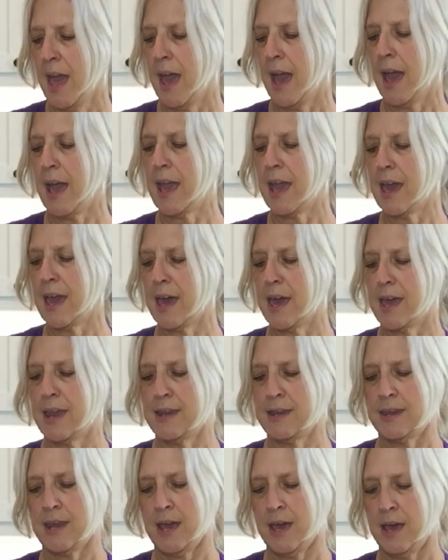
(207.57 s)

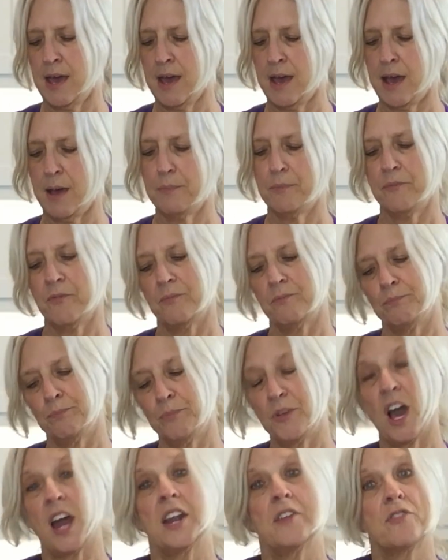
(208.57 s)
and I've
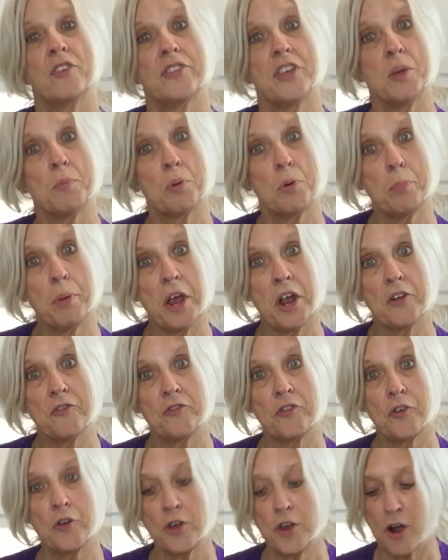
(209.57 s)
got everything prepared
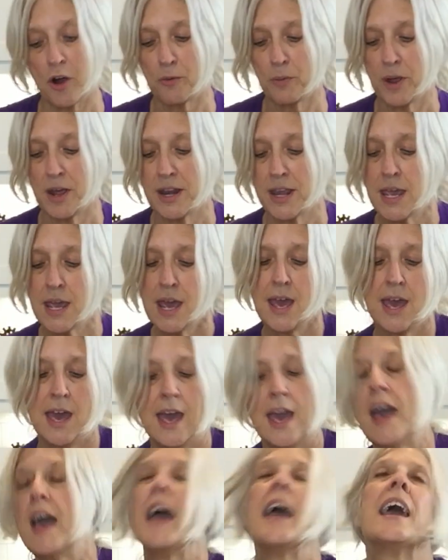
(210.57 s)
for you already.
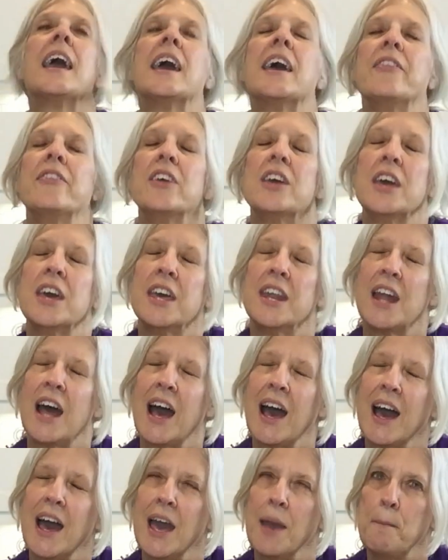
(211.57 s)
And then
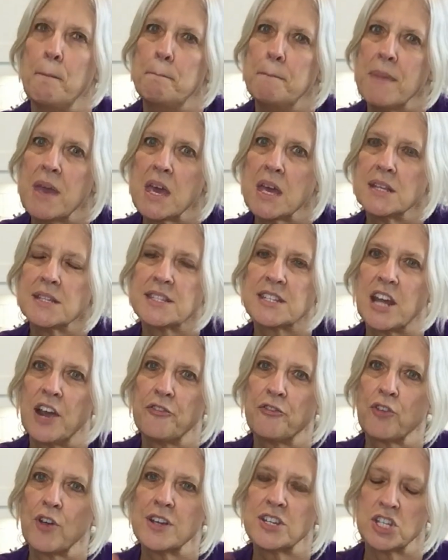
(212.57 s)
I
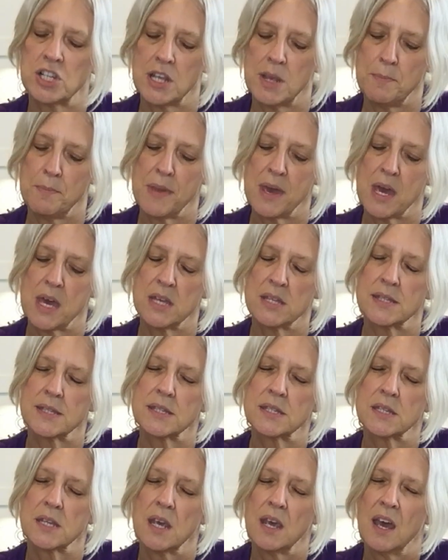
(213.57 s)
freshly
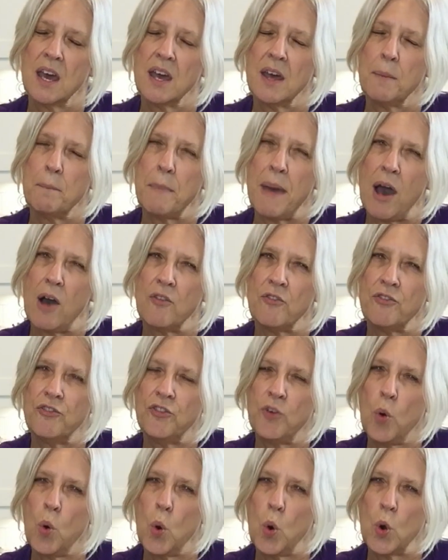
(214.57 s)
minced about
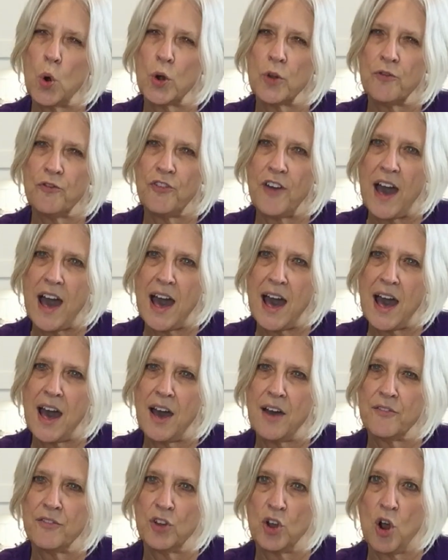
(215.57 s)
4 to
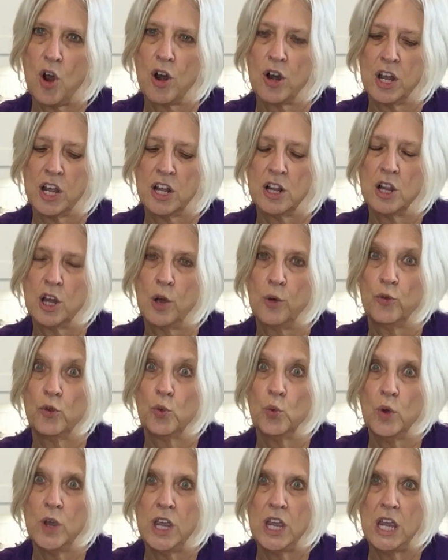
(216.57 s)
5 garlic cloves.
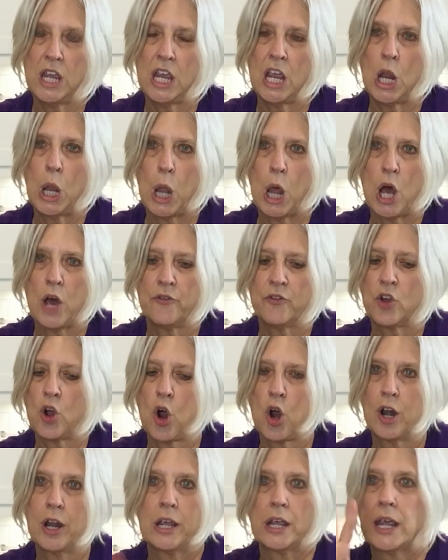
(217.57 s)
We love
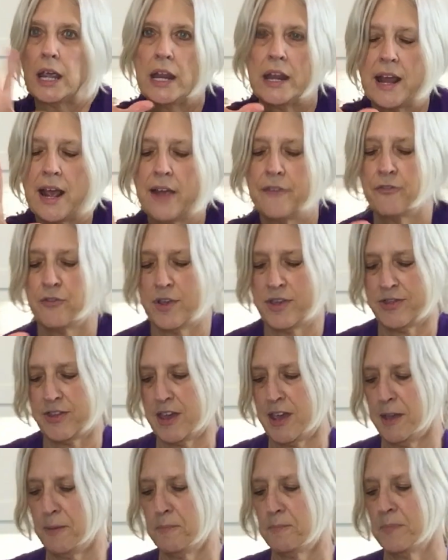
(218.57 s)
garlic in
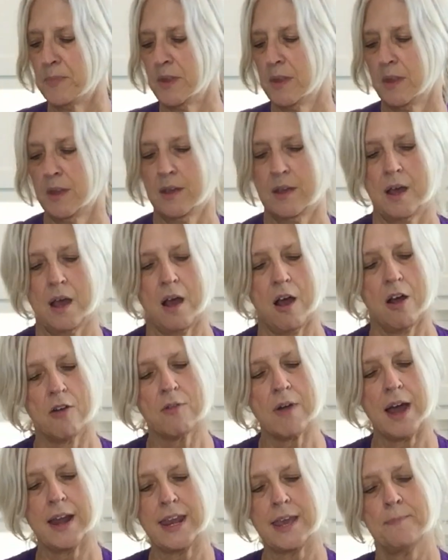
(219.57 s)
everything.
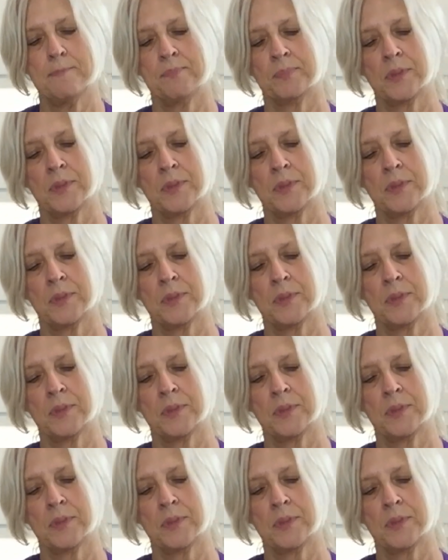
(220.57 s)
Alrighty,